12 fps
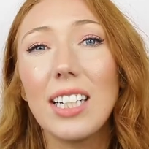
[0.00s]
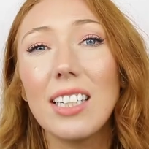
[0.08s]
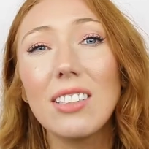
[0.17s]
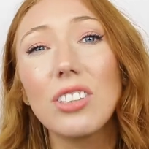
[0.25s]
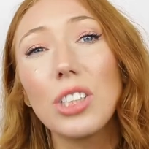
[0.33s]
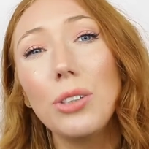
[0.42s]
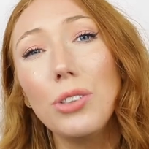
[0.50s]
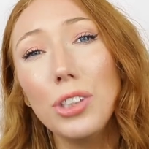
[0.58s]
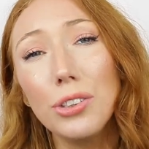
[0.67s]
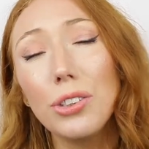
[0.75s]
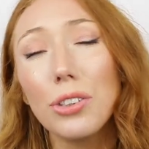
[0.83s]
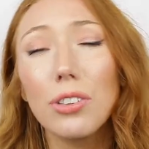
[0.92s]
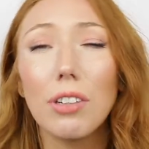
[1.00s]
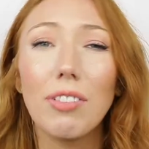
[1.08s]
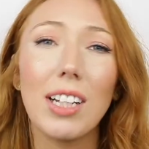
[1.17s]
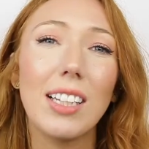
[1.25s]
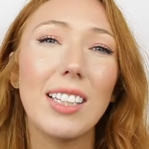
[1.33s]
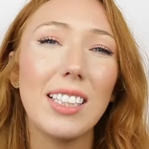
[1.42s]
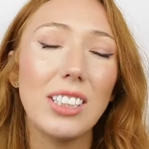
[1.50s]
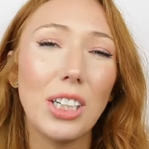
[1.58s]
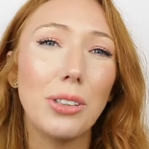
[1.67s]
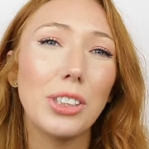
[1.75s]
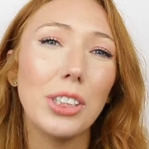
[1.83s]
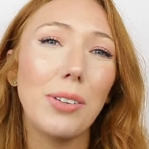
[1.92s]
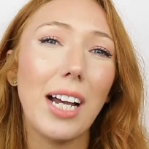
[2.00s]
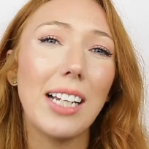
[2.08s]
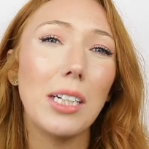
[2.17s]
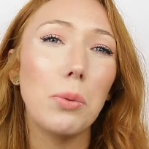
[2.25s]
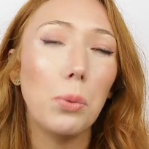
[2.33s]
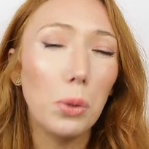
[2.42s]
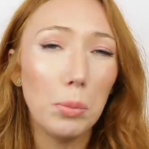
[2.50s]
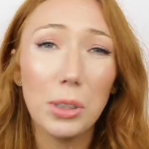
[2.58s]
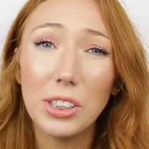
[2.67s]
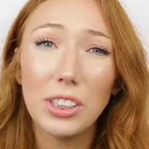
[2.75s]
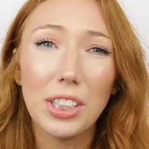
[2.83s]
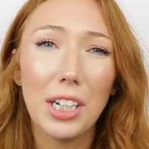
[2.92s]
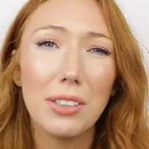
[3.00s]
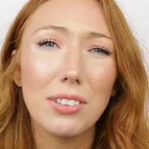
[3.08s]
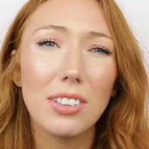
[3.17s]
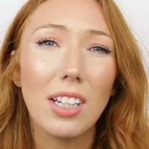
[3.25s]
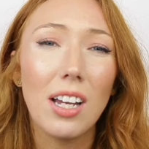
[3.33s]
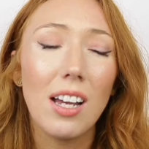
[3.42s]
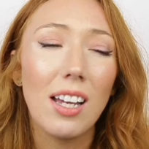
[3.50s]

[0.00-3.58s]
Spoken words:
It is too neutral. The fact that they don't do any warm undertones